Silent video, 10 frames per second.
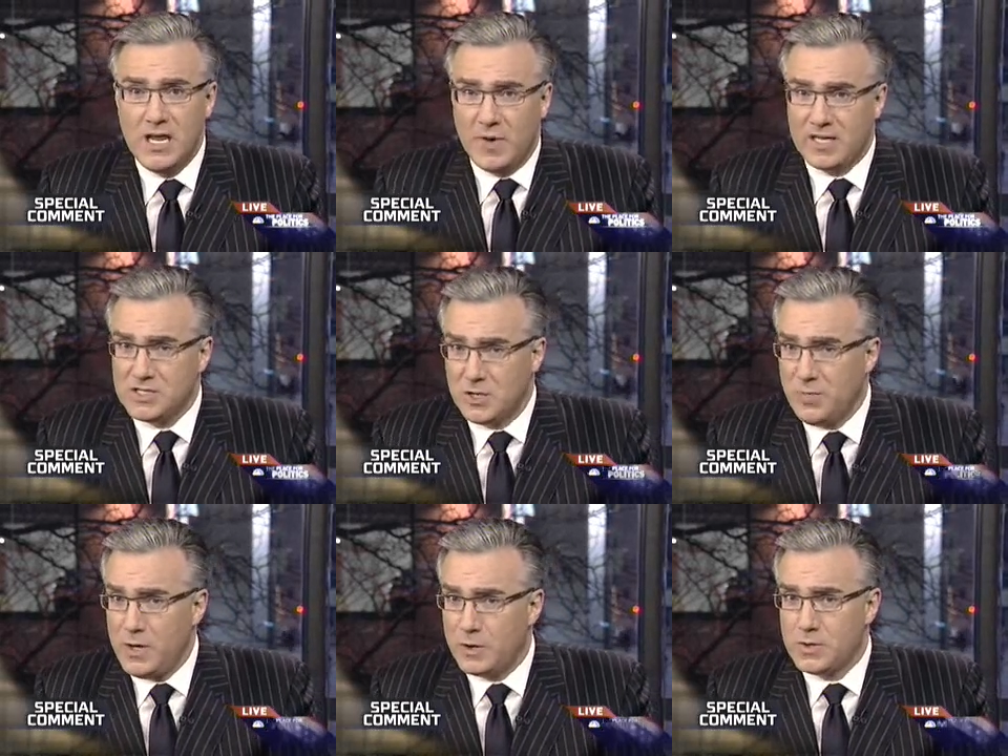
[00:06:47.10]
he might
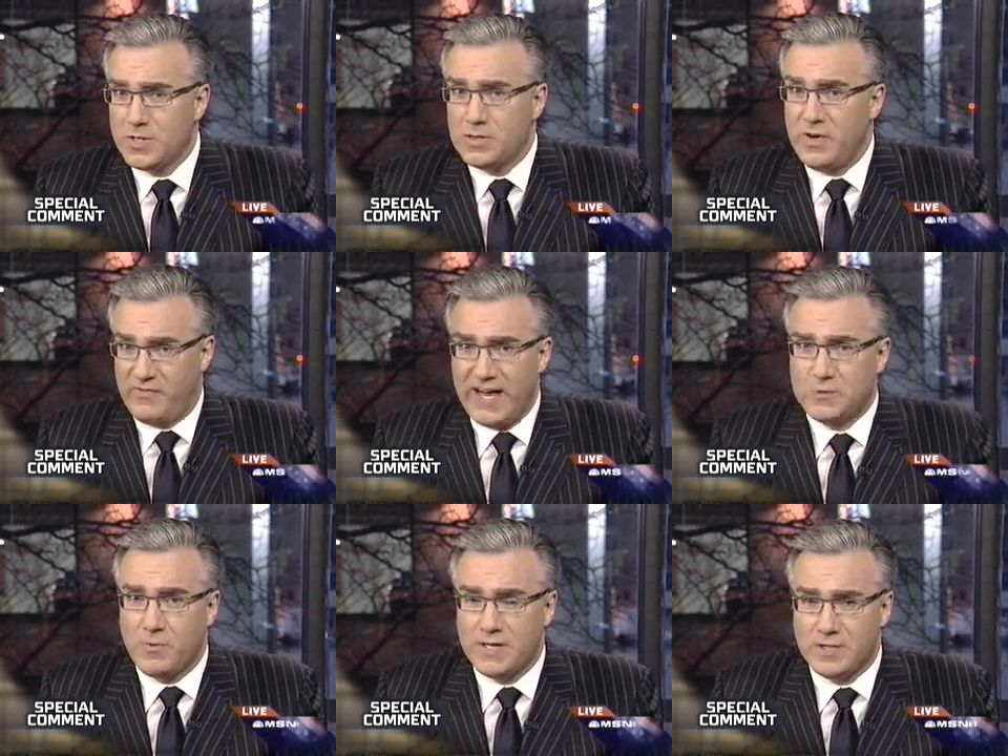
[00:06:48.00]
still be your choice to be
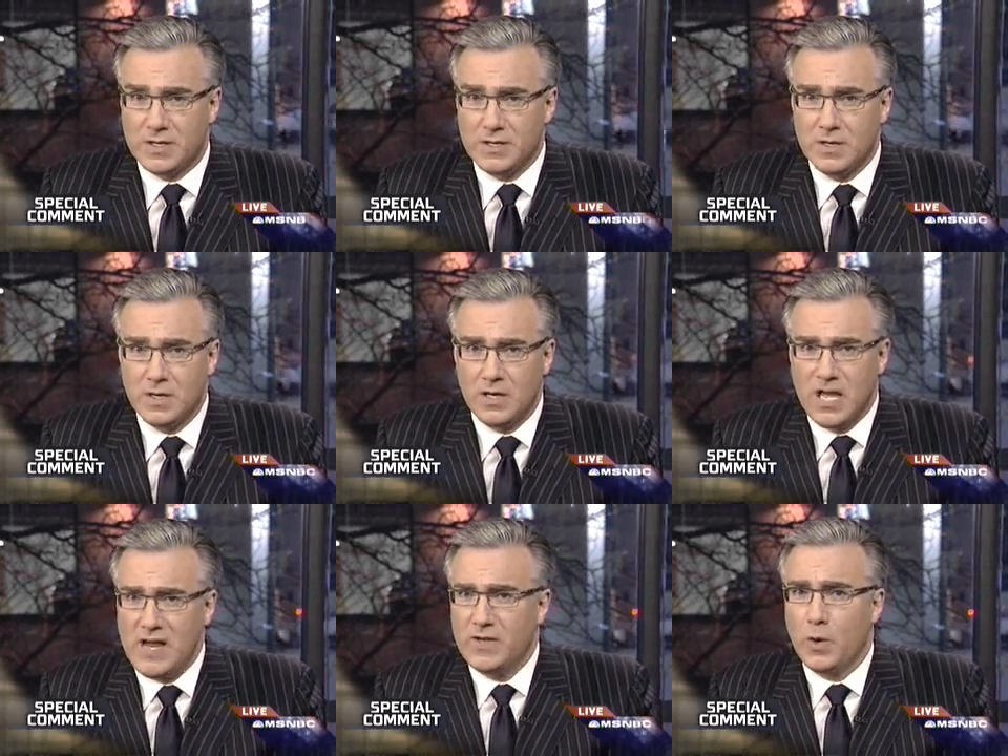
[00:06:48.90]
vice president,
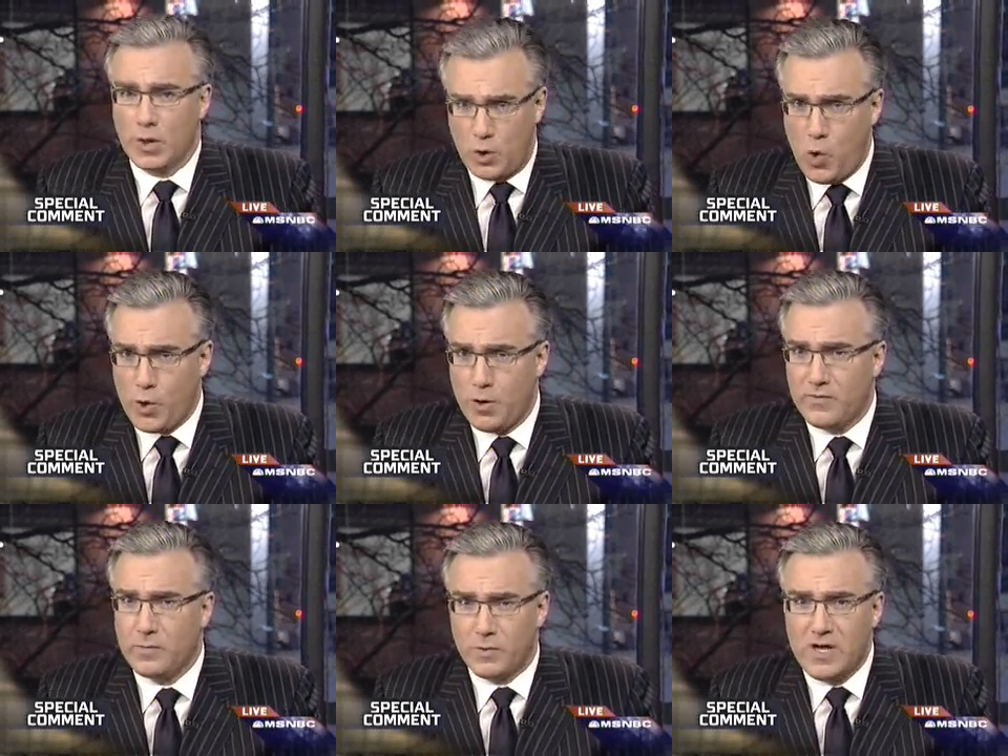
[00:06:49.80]
even though a
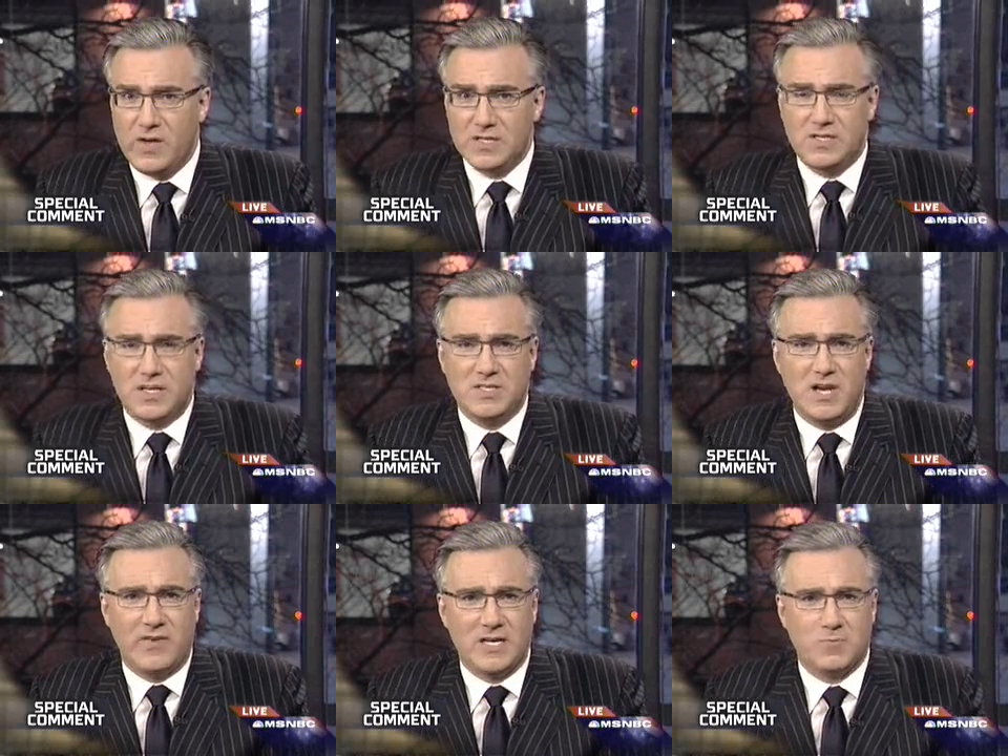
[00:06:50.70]
quarter of the previous
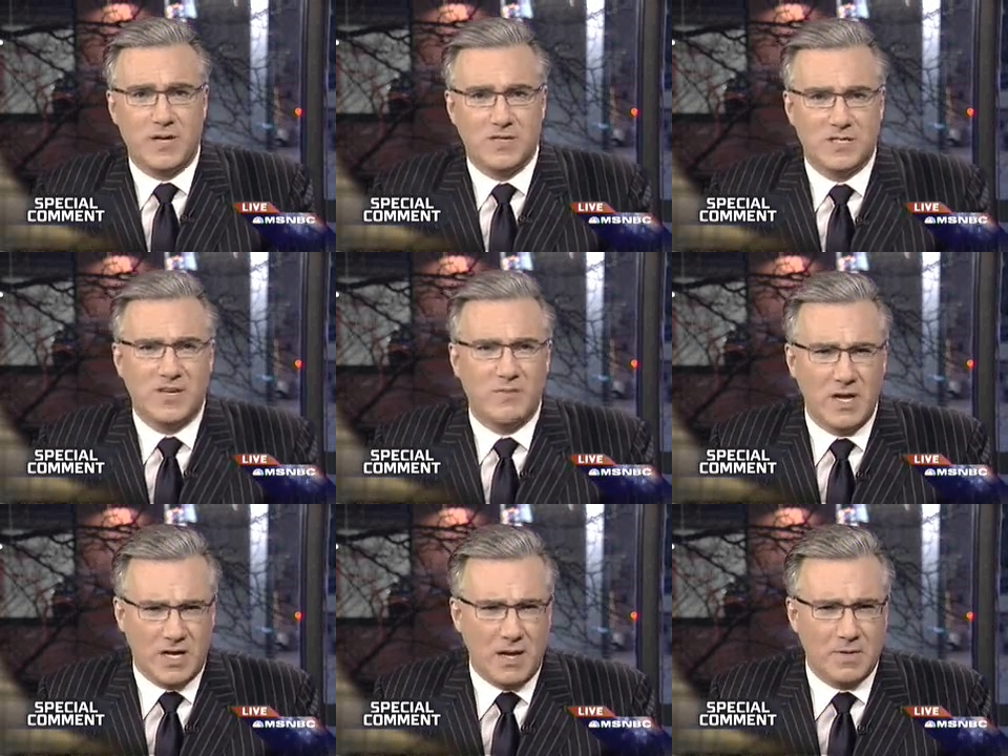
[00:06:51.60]
16 vice presidents
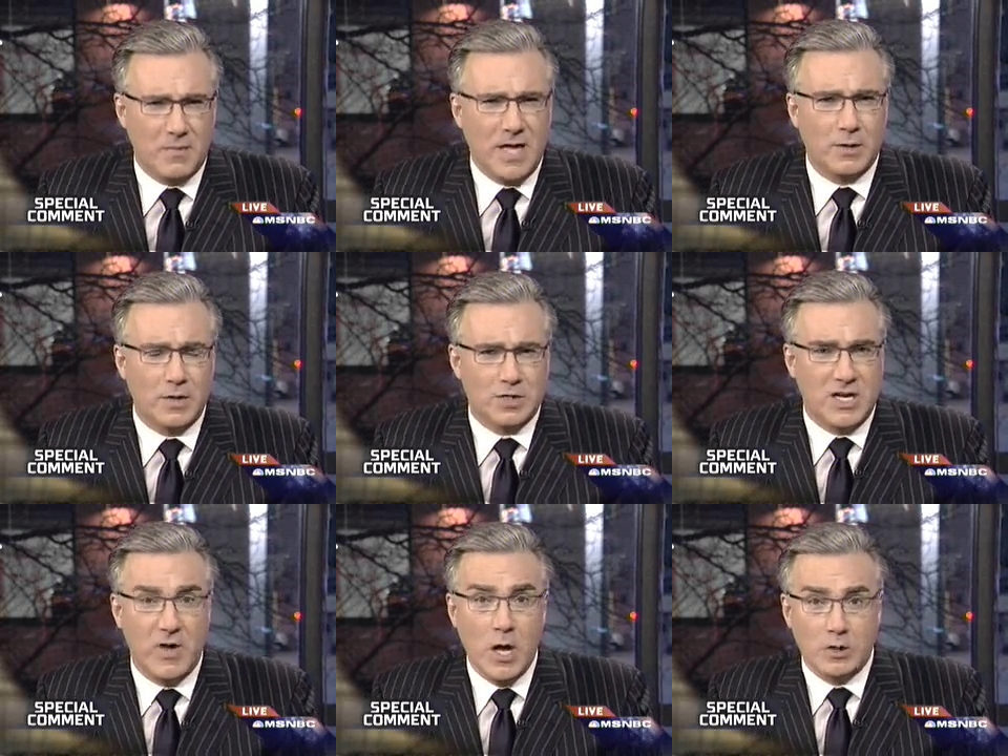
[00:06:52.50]
have become
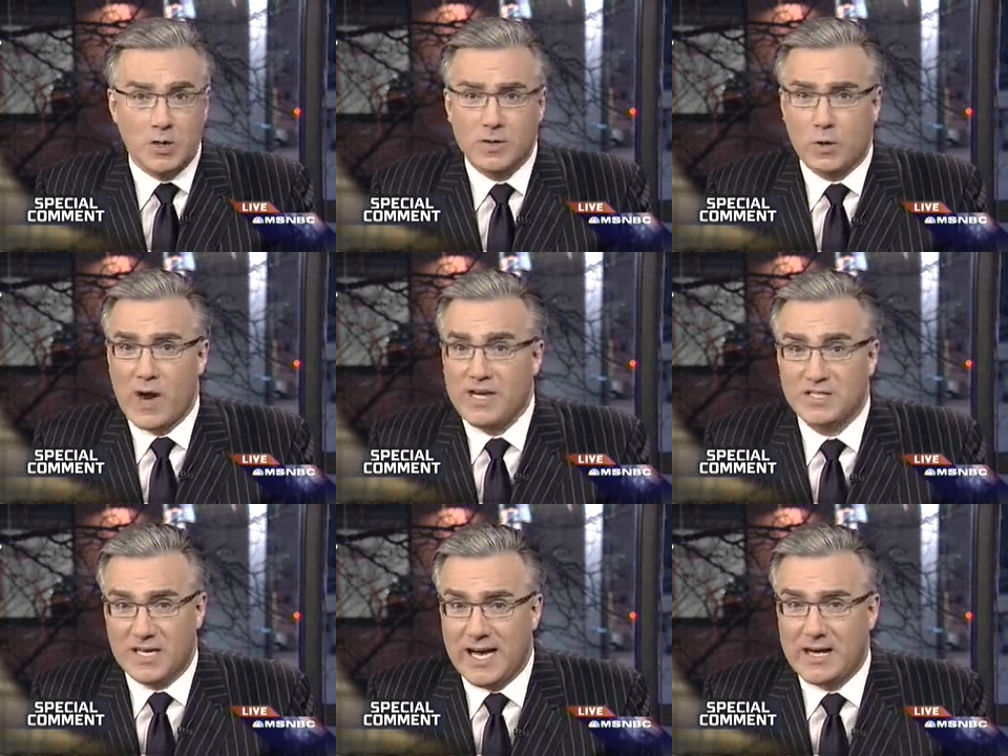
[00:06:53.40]
commander-in-chief during the
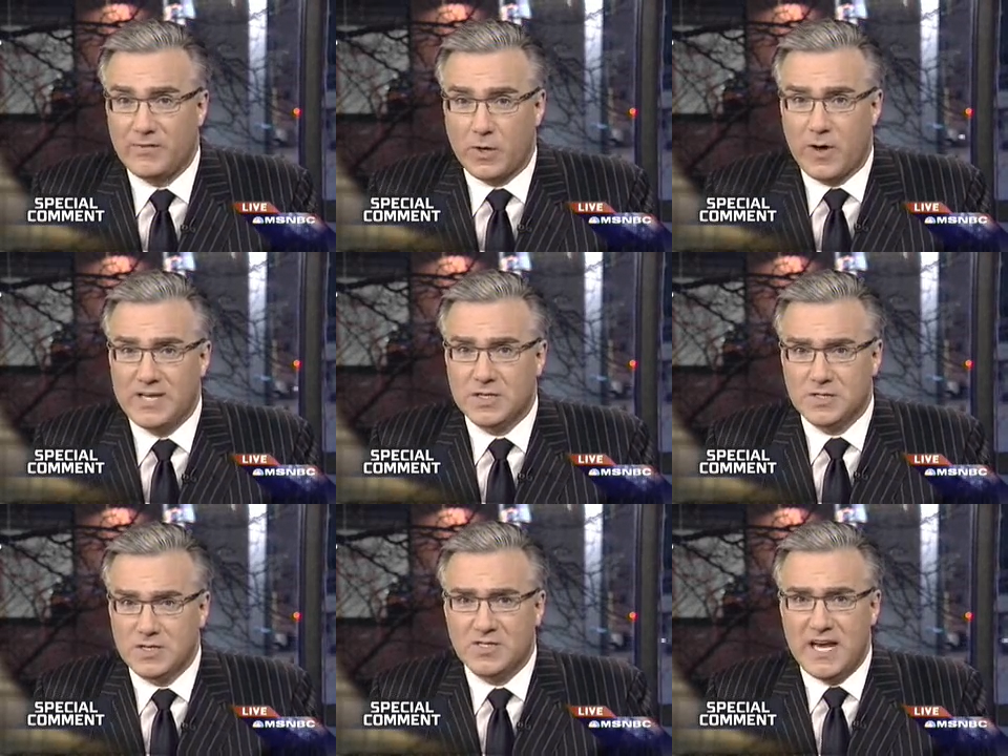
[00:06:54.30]
greatest kind of
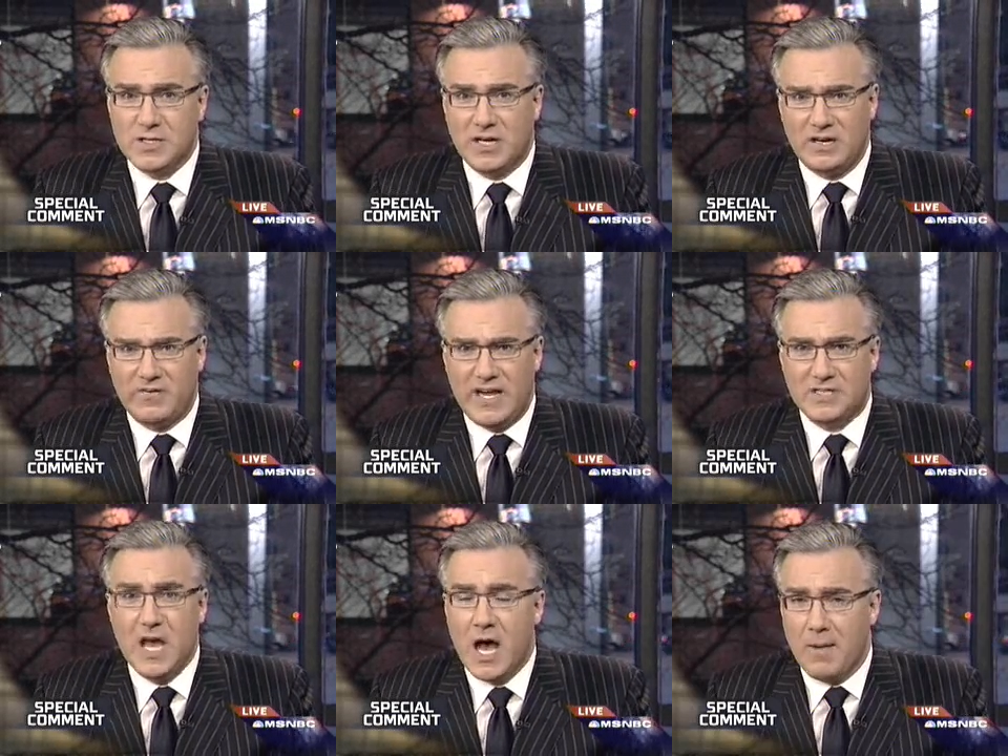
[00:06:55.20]
crisis this nation can
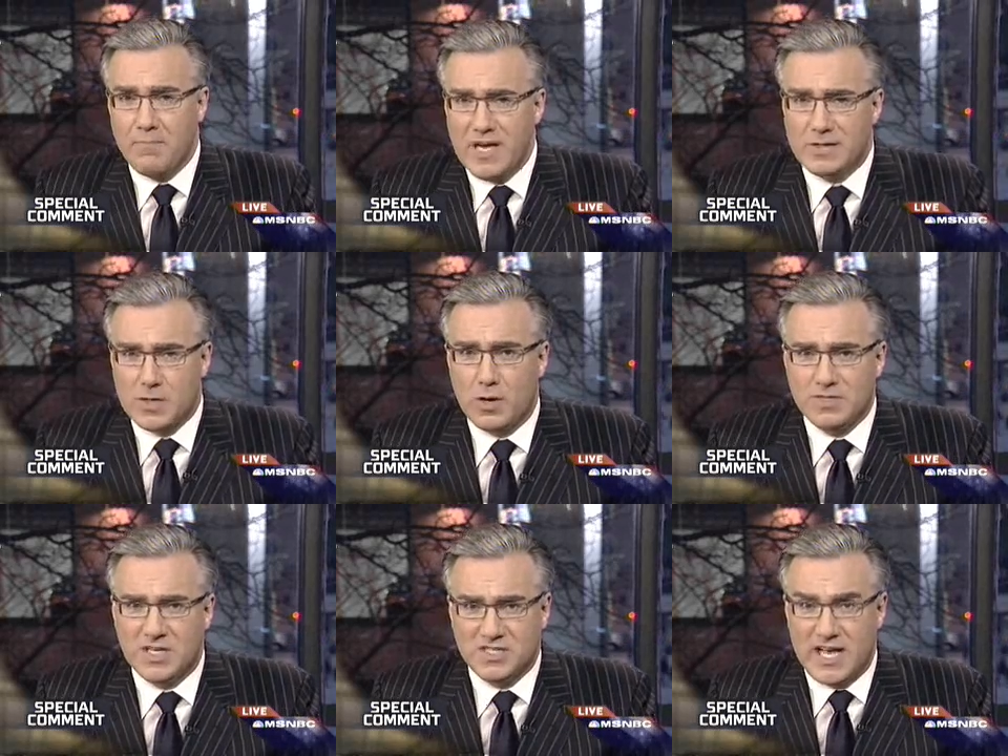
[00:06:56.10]
face, a
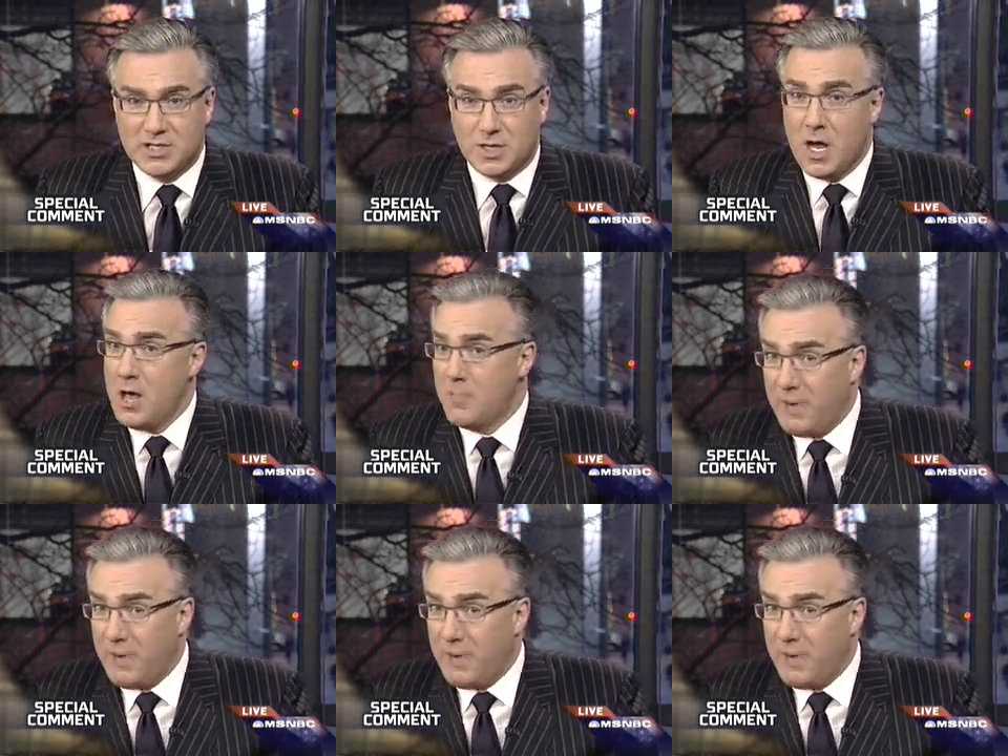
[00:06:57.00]
midterm succession.